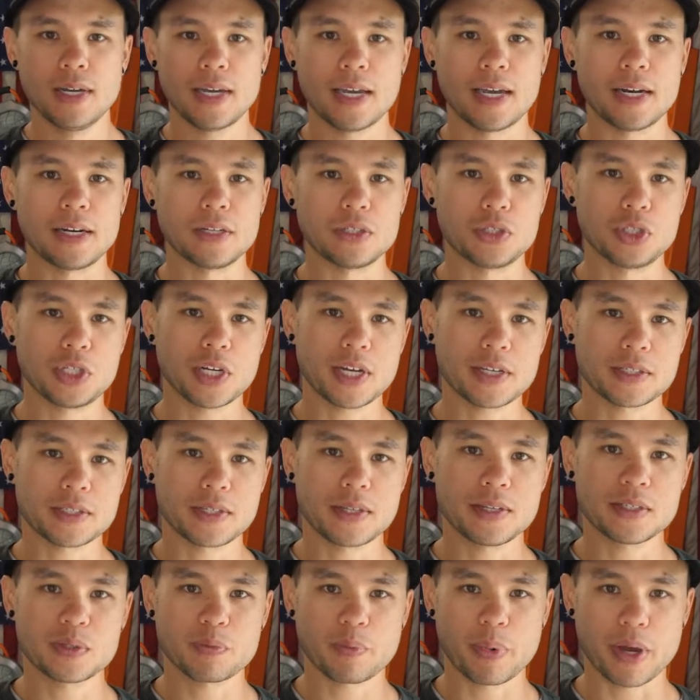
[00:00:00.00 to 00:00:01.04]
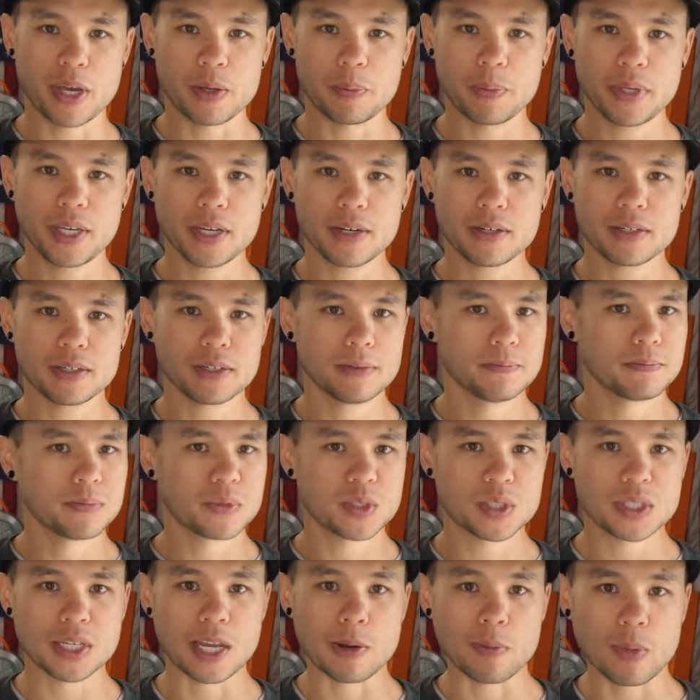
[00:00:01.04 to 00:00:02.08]
and adjust this pipe here,
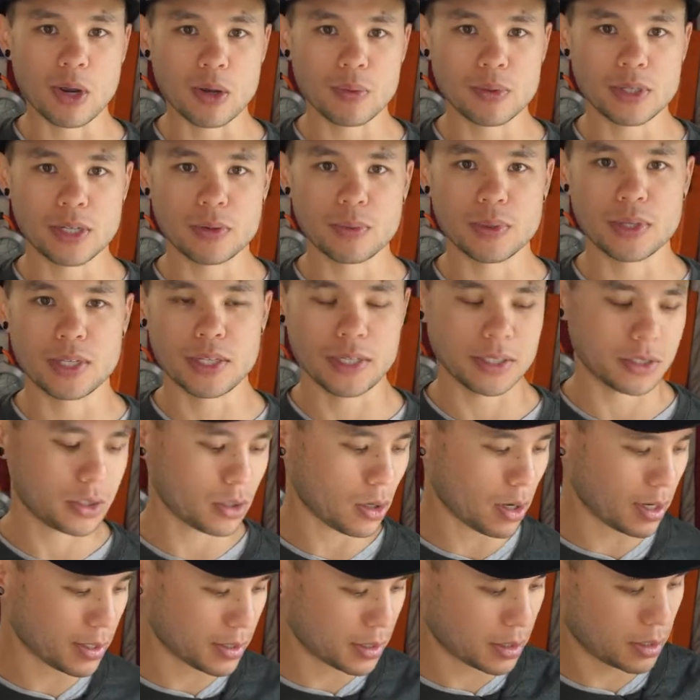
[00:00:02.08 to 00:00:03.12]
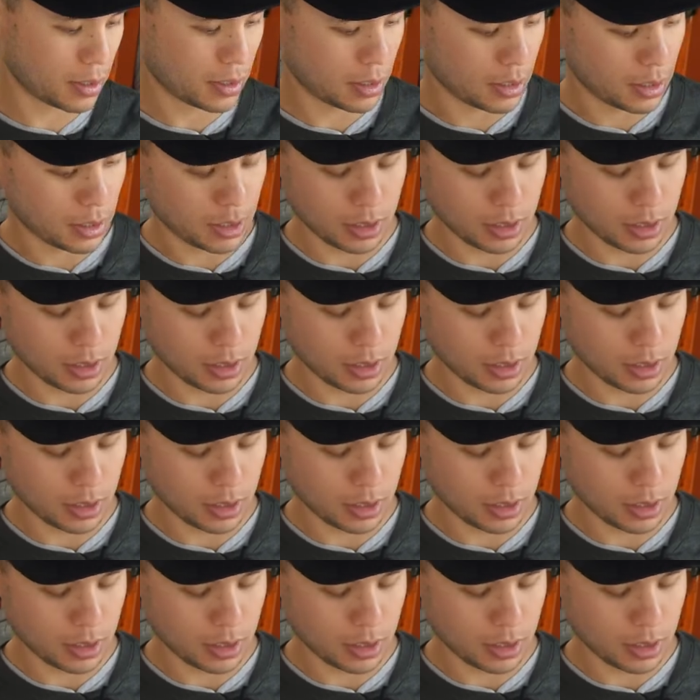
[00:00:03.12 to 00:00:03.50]
same way we did with the exhaust.